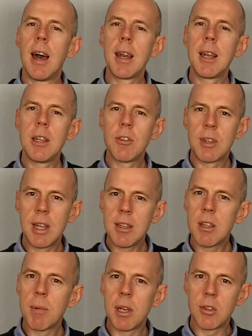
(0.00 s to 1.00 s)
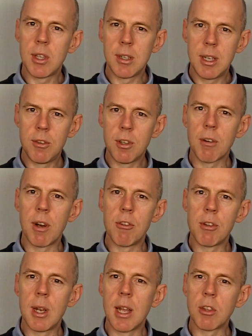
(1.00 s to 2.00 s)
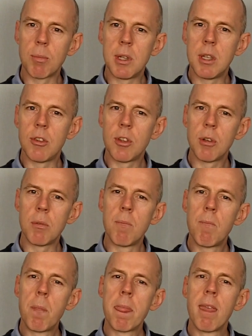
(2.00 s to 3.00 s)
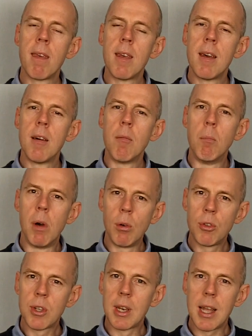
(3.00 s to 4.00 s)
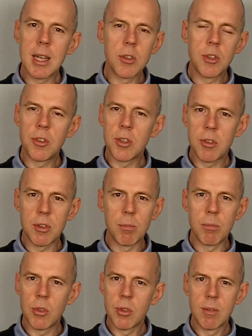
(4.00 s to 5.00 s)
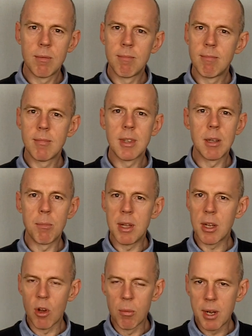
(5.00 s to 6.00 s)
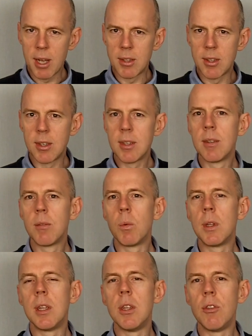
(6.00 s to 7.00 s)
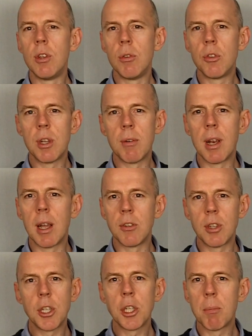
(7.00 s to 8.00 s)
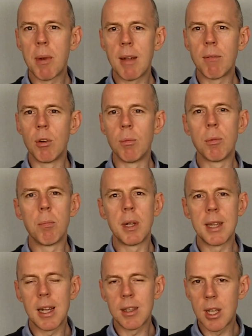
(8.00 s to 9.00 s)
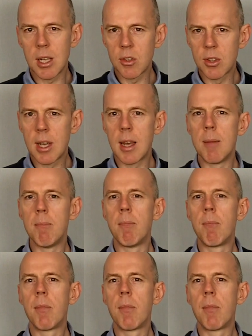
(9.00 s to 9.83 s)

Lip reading: and it needs database integration and expertise too. Most legacy systems can be accommodated with these new serialization platforms, but that takes time.